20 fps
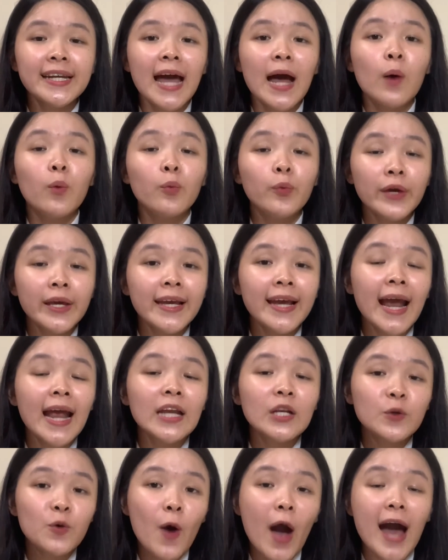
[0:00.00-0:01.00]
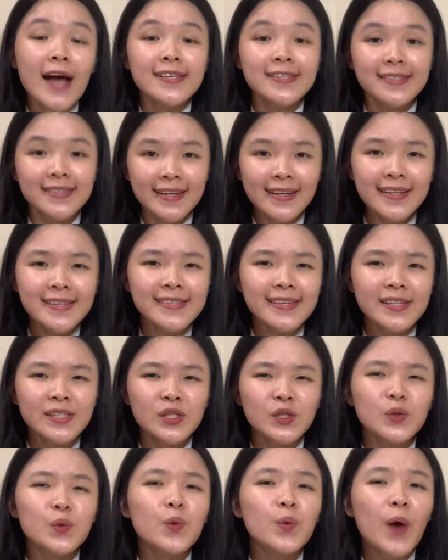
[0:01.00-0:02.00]
that we can do as citizens
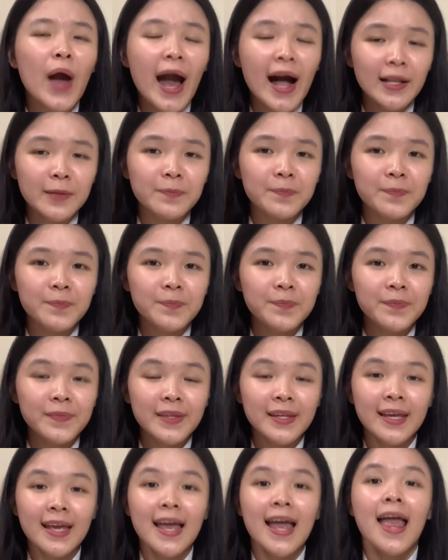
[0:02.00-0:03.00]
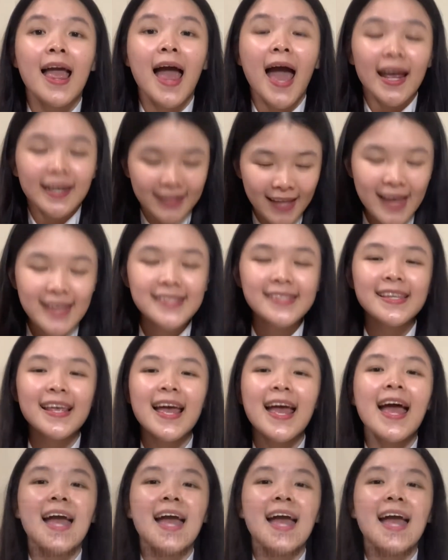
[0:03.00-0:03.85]
to help. And yes,